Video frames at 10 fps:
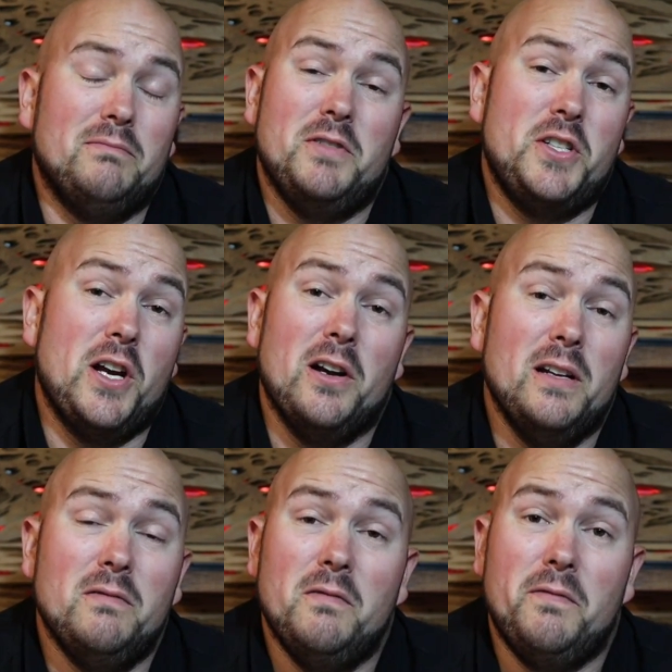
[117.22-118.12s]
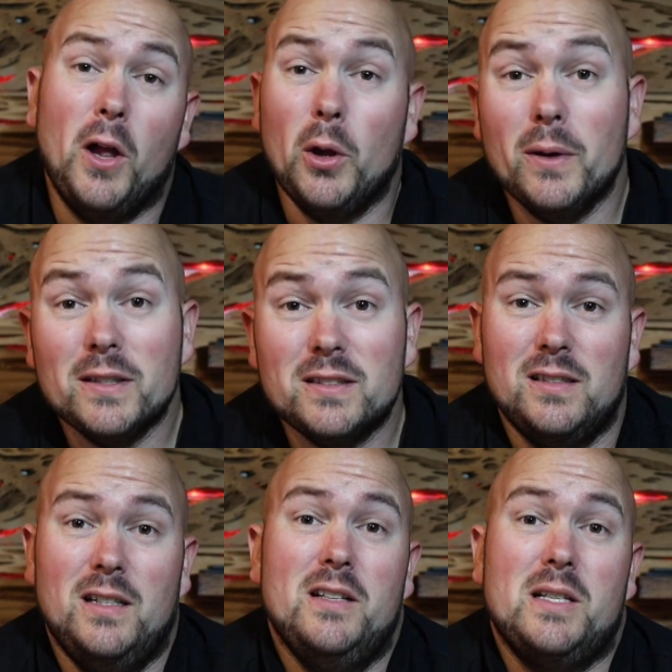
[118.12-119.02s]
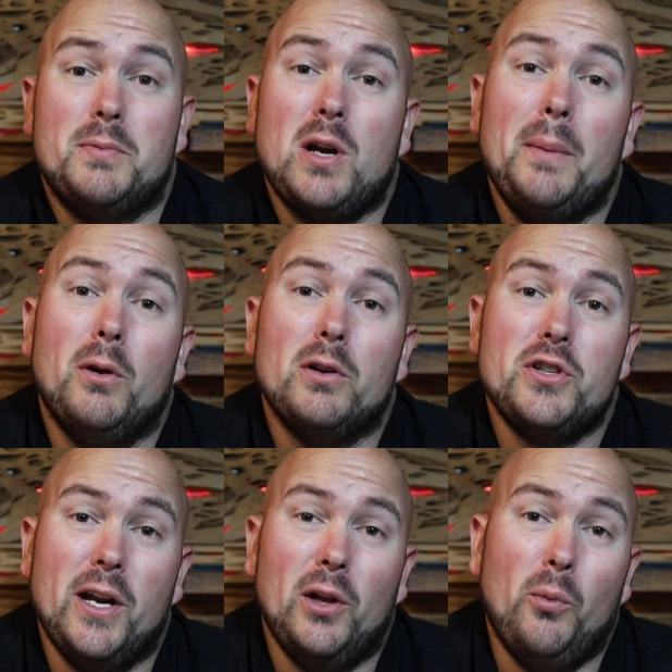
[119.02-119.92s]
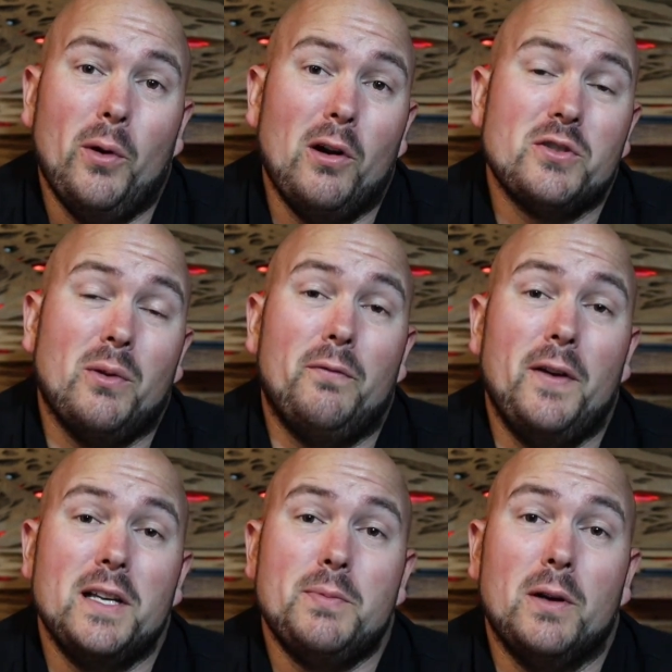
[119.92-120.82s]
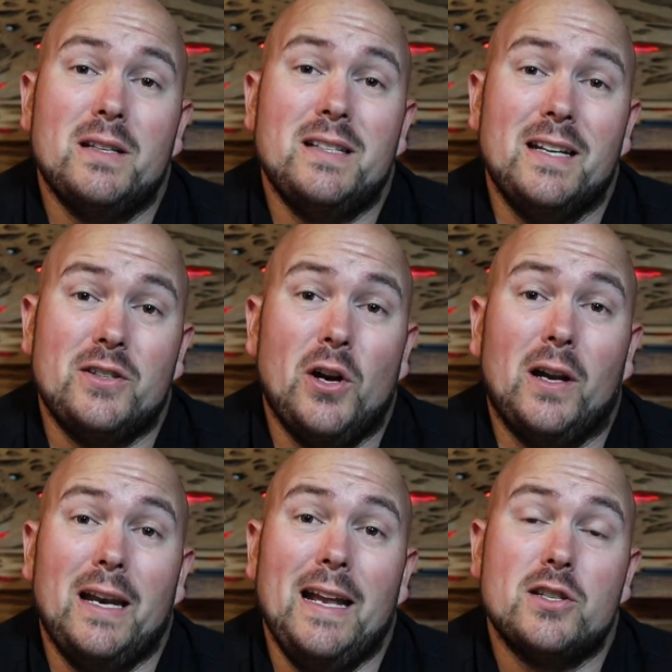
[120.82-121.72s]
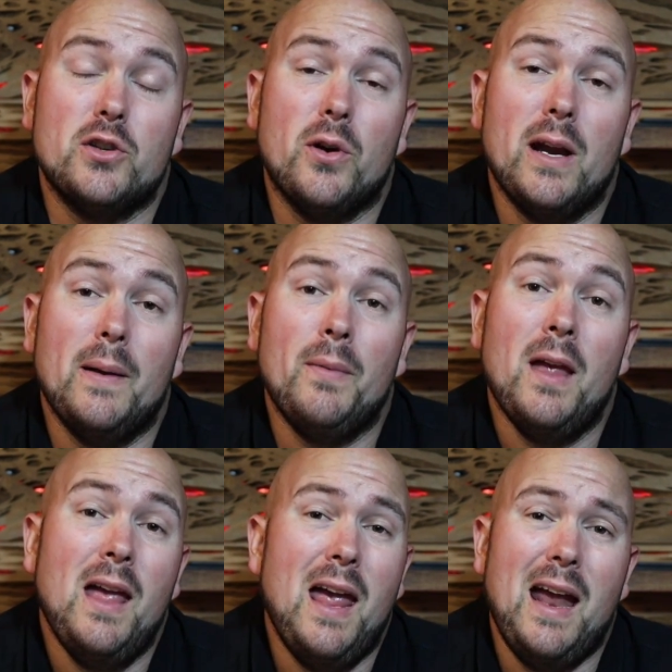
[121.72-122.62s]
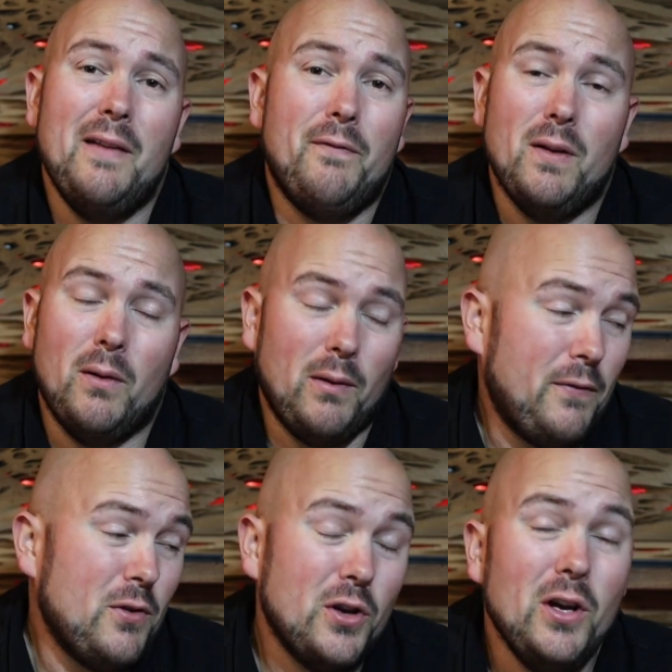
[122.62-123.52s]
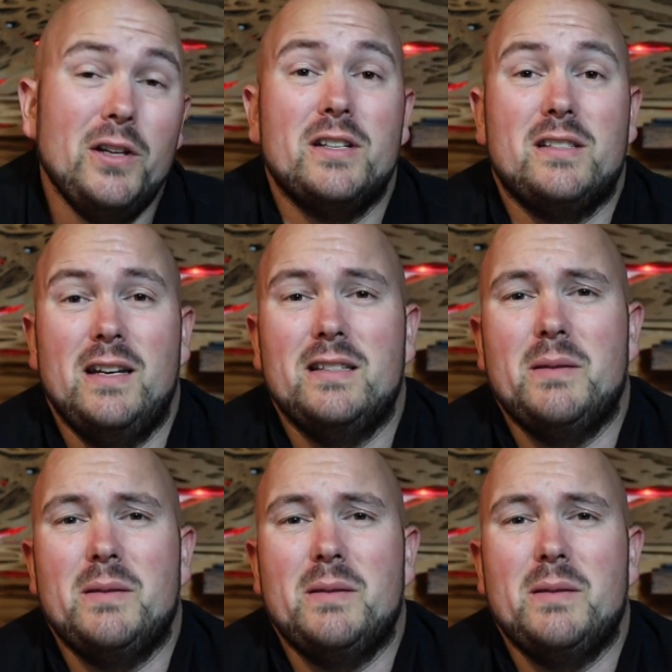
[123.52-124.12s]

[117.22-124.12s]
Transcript: share it, follow us, subscribe to our channel. We're also on Facebook, TikTok, and Instagram. And if you could, just send